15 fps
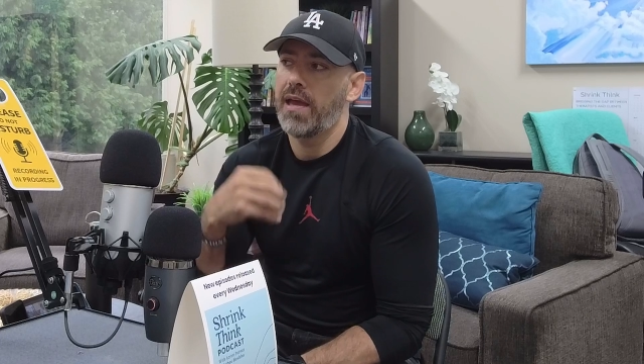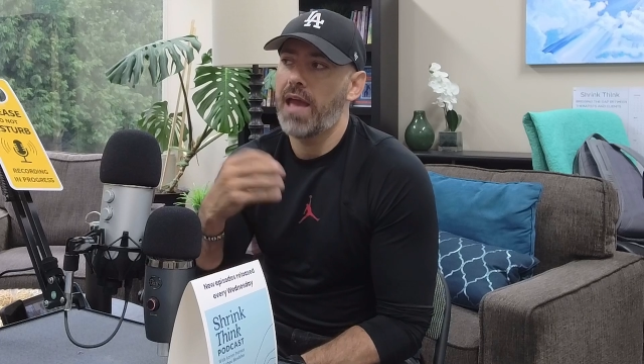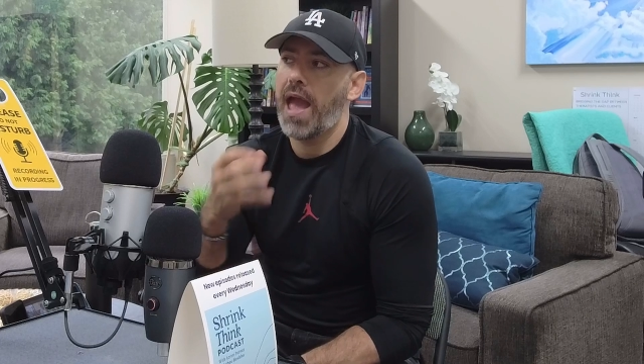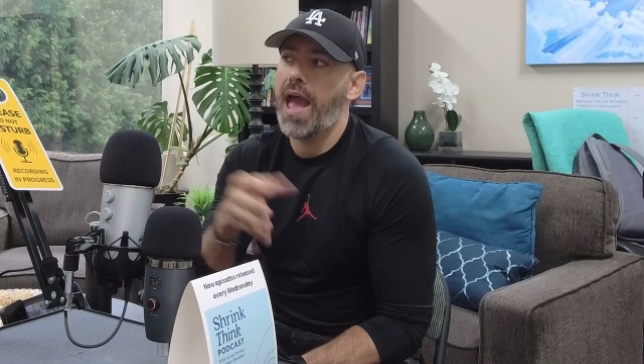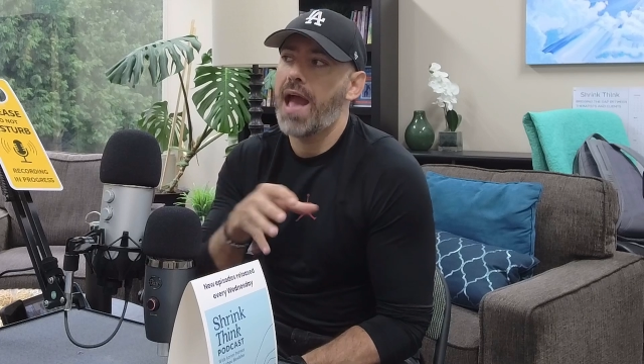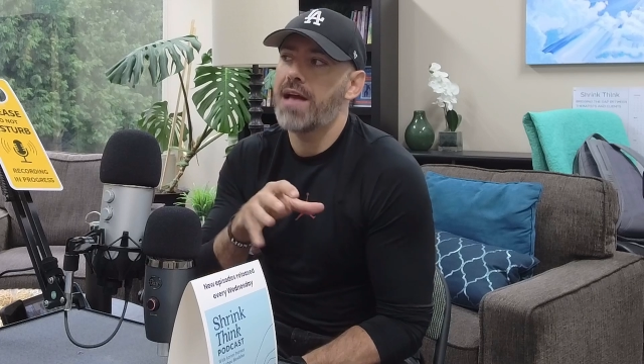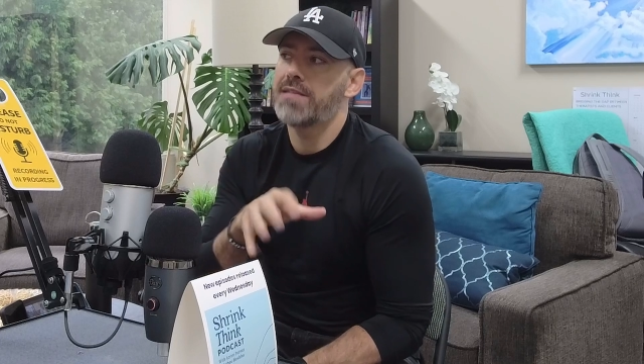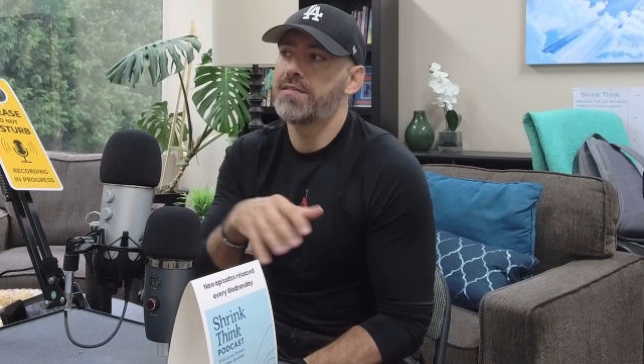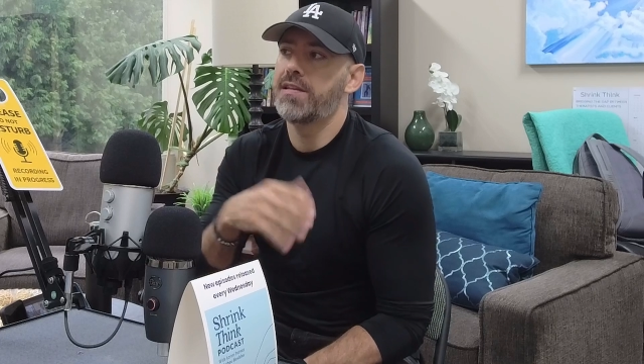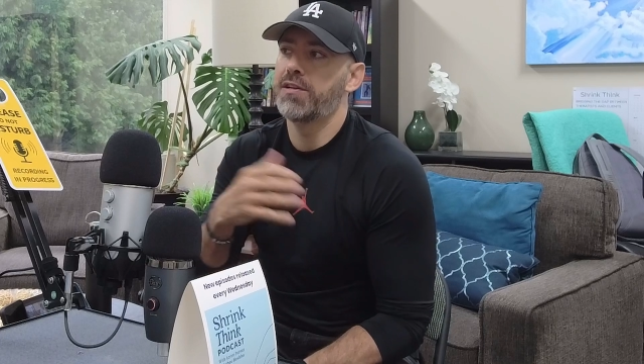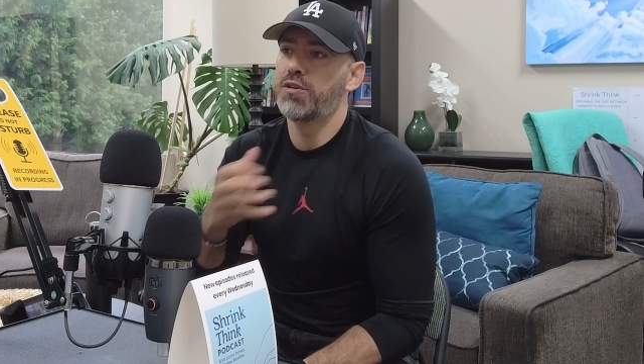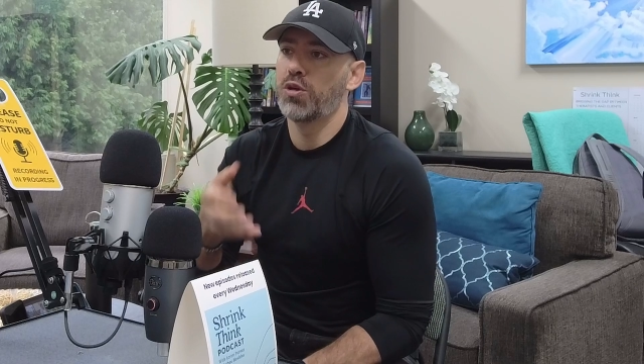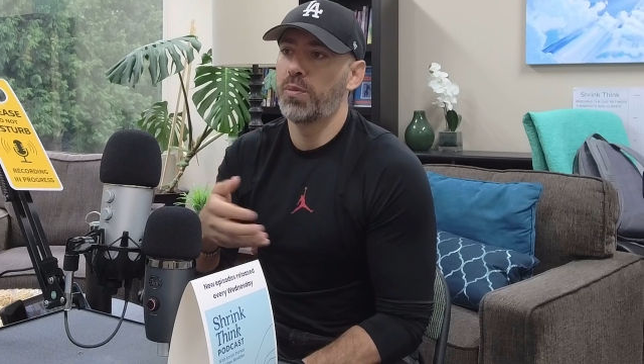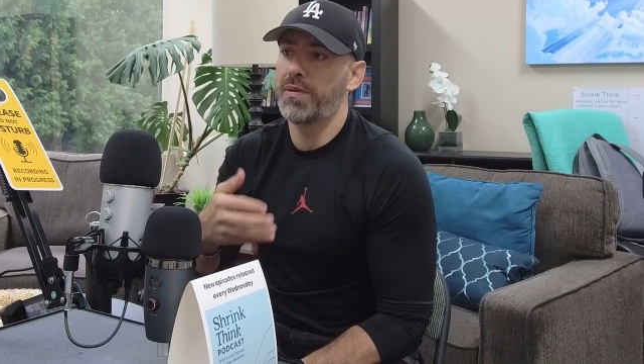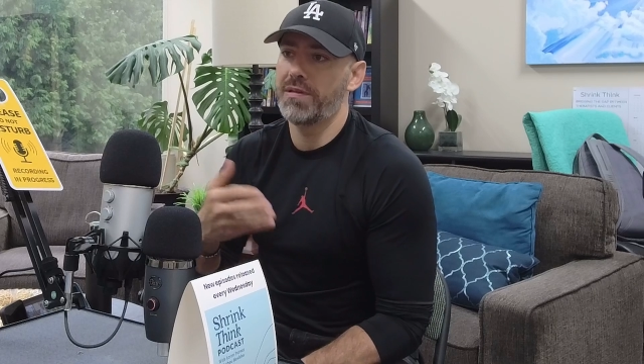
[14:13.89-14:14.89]
as the
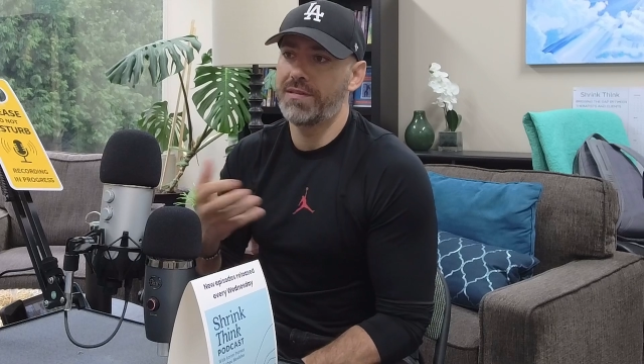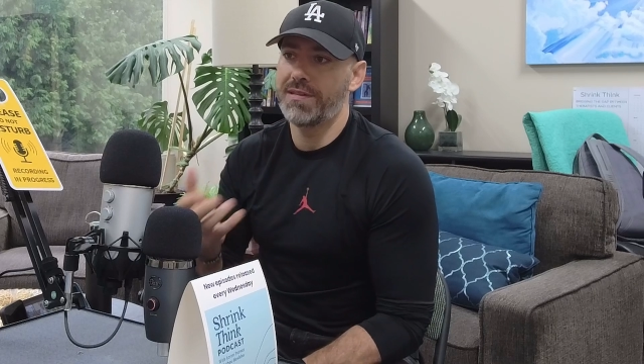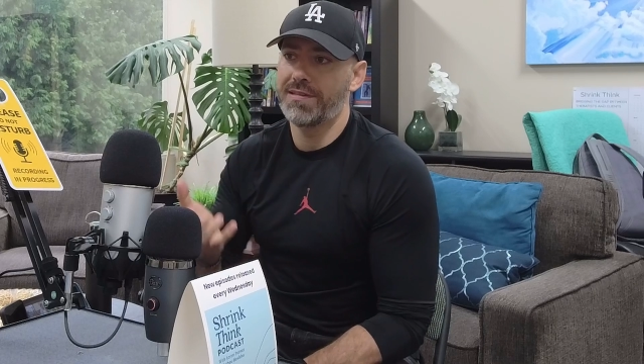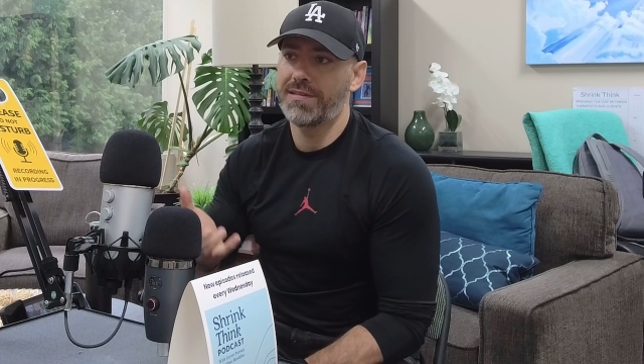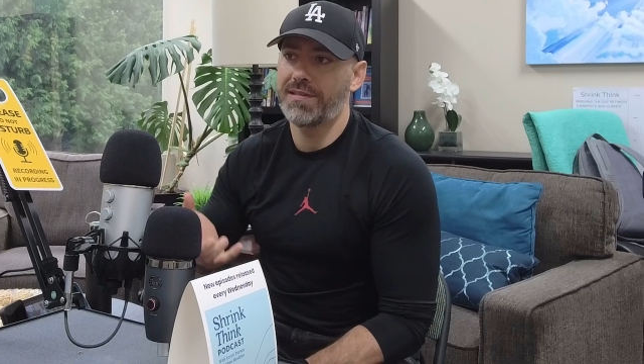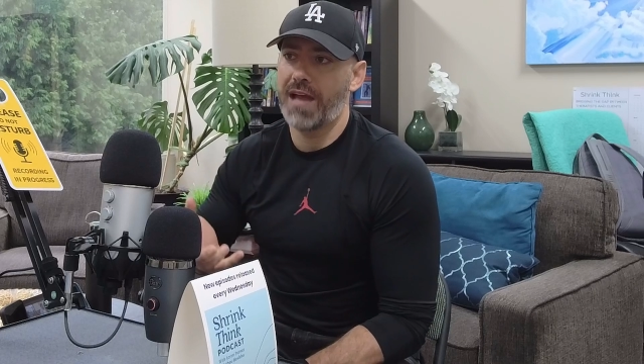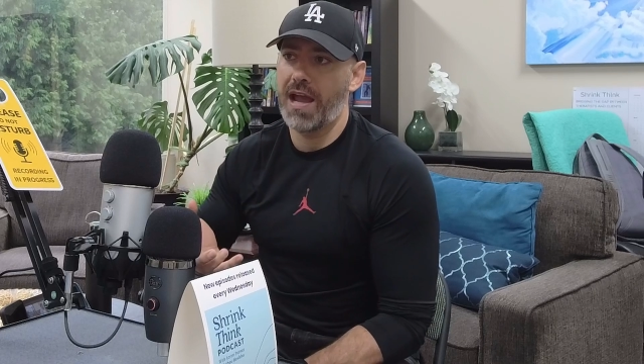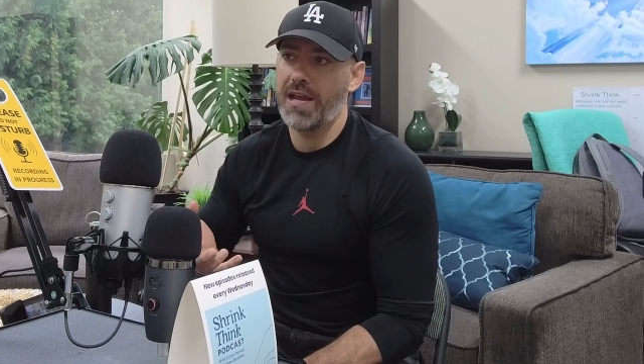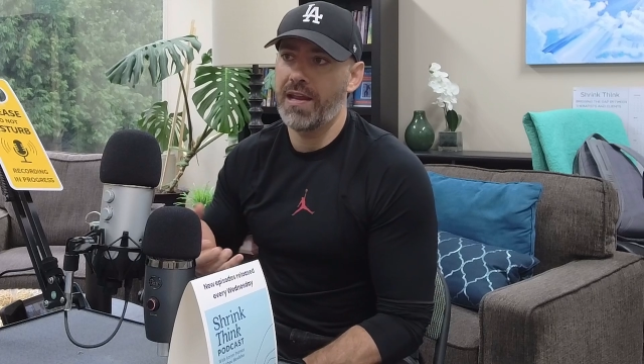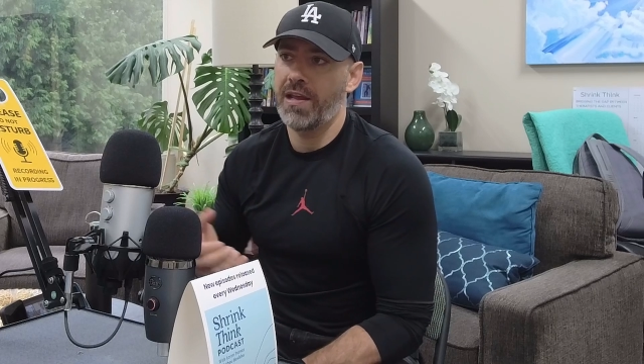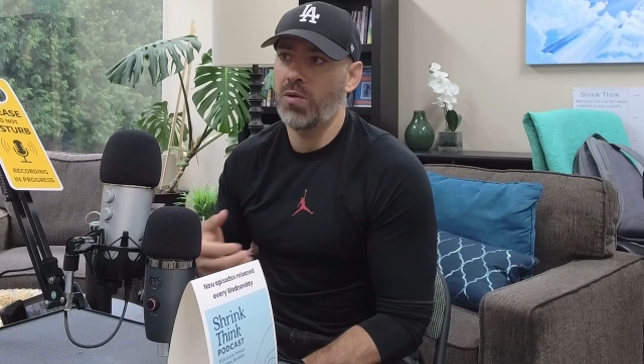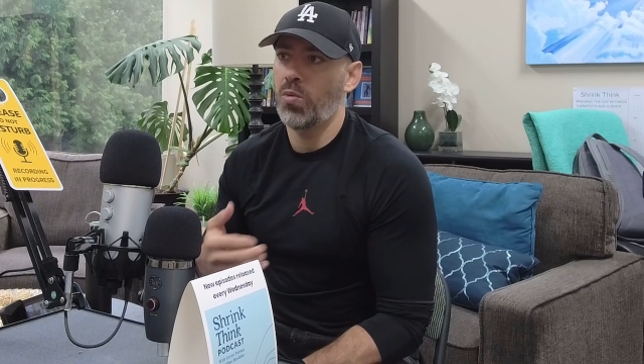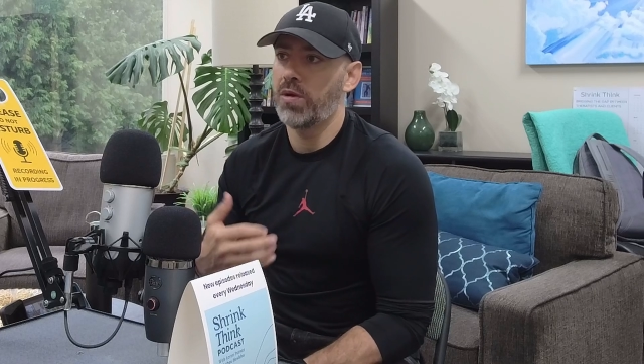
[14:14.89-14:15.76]
group is deciding